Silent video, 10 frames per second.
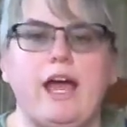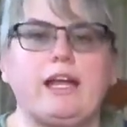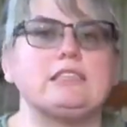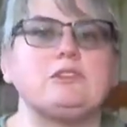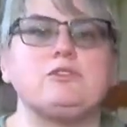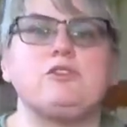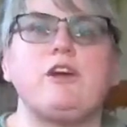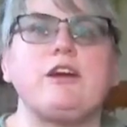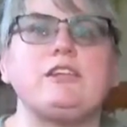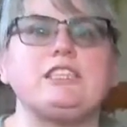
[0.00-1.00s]
And it's
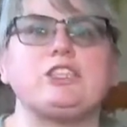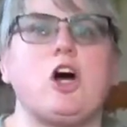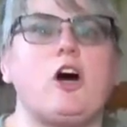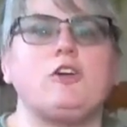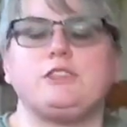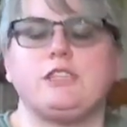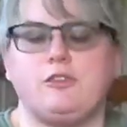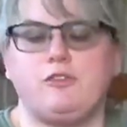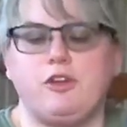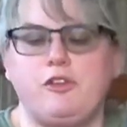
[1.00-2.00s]
very soft
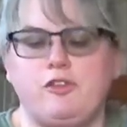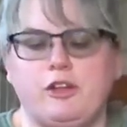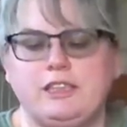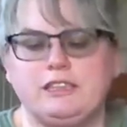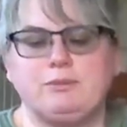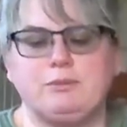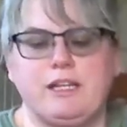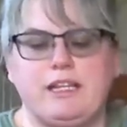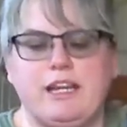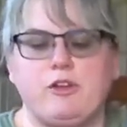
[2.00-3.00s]
and very fun to
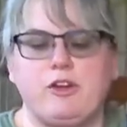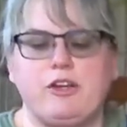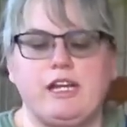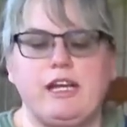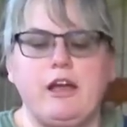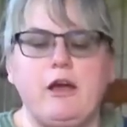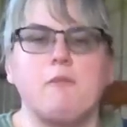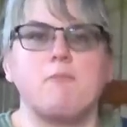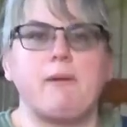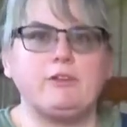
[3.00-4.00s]
spin and very
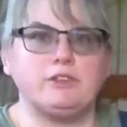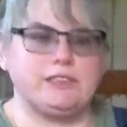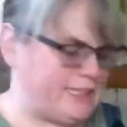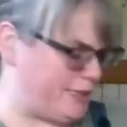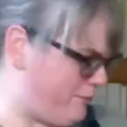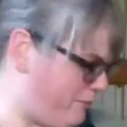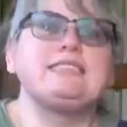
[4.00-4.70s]
bouncy.